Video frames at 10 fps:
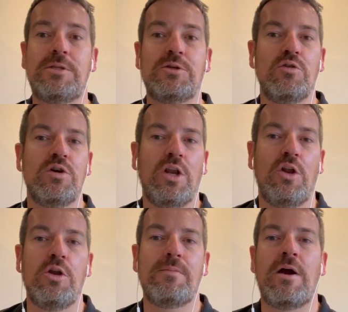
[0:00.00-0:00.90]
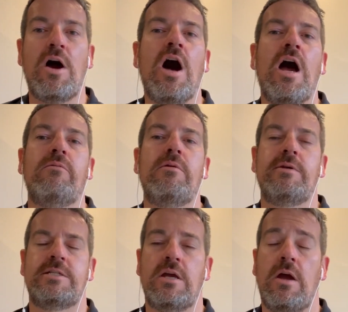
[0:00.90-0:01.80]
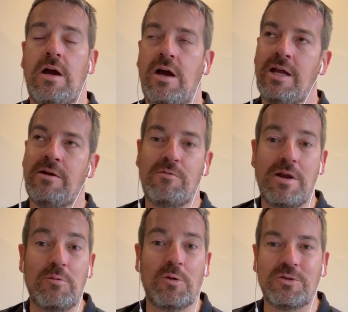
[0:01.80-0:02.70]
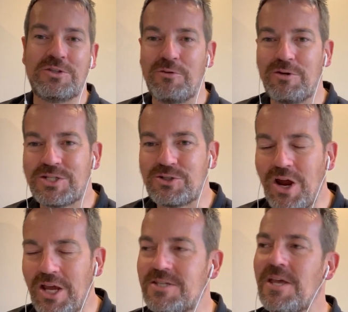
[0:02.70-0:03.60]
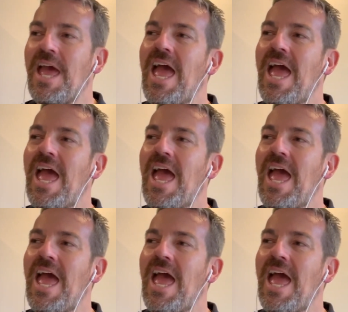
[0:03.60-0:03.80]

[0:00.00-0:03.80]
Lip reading: we talk a lot about high reward to risk trades.